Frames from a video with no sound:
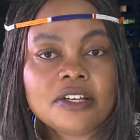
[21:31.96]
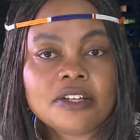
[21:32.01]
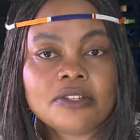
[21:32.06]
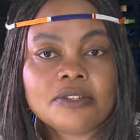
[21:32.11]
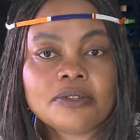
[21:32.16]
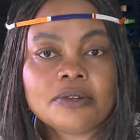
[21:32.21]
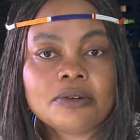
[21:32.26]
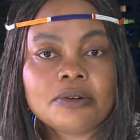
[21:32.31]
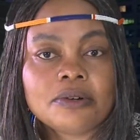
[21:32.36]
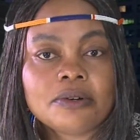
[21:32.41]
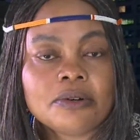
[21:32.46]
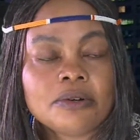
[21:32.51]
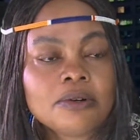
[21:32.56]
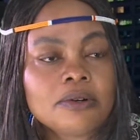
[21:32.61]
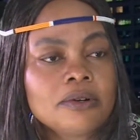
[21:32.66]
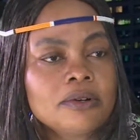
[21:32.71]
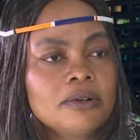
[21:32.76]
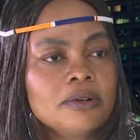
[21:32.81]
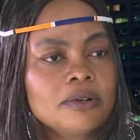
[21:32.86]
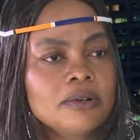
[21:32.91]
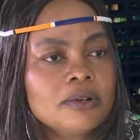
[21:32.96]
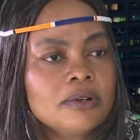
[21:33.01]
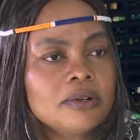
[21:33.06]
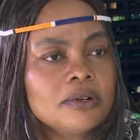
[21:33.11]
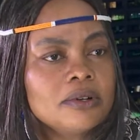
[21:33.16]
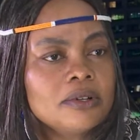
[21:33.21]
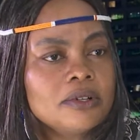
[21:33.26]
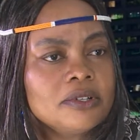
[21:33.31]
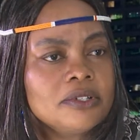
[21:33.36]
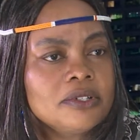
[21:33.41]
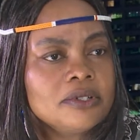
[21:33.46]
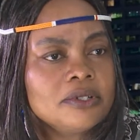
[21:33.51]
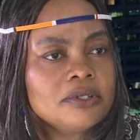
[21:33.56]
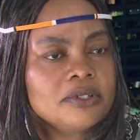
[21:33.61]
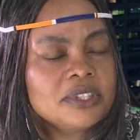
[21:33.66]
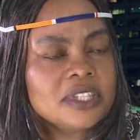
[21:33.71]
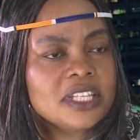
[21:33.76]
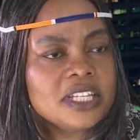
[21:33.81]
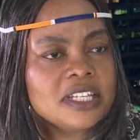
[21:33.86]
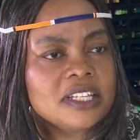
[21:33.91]
So do you
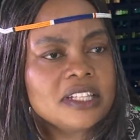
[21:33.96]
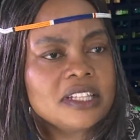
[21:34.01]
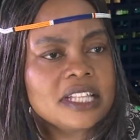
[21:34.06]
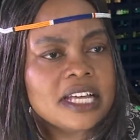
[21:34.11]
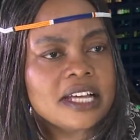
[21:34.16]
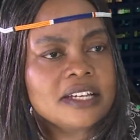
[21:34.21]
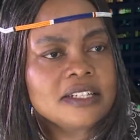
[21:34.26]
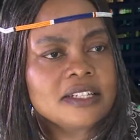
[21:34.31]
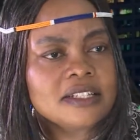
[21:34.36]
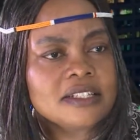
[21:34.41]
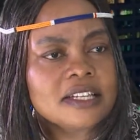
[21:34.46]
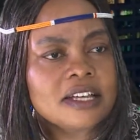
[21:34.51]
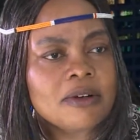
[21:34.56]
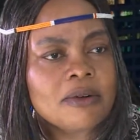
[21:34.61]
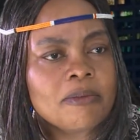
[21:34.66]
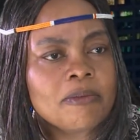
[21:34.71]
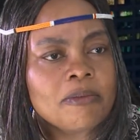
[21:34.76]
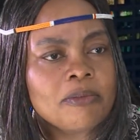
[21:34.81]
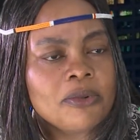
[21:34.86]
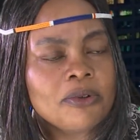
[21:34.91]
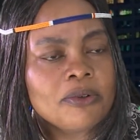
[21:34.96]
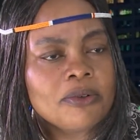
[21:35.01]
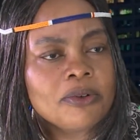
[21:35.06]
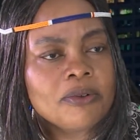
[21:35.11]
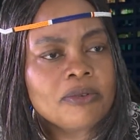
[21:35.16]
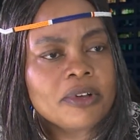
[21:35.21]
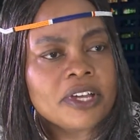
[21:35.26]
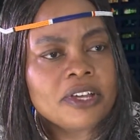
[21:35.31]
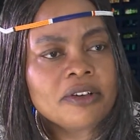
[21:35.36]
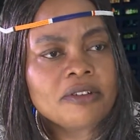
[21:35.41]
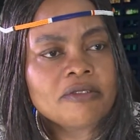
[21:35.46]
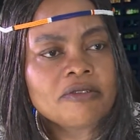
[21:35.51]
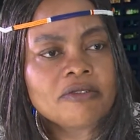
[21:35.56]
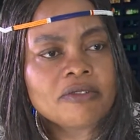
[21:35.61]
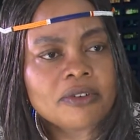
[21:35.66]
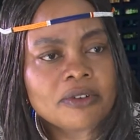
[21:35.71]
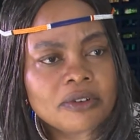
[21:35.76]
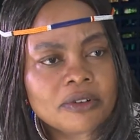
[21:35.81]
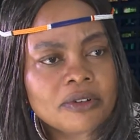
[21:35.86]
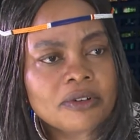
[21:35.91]
think that is a good way of
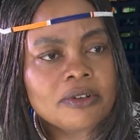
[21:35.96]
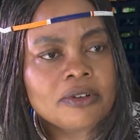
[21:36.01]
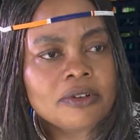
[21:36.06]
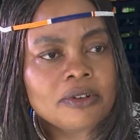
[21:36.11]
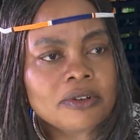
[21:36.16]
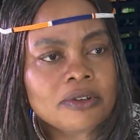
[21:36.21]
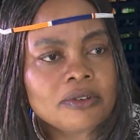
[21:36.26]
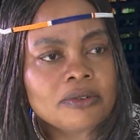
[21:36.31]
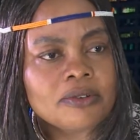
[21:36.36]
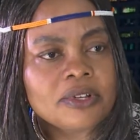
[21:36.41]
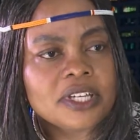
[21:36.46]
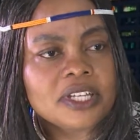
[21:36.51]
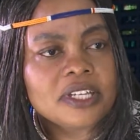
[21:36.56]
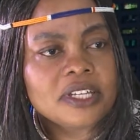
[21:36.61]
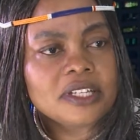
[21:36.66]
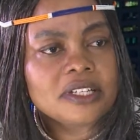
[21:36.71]
doing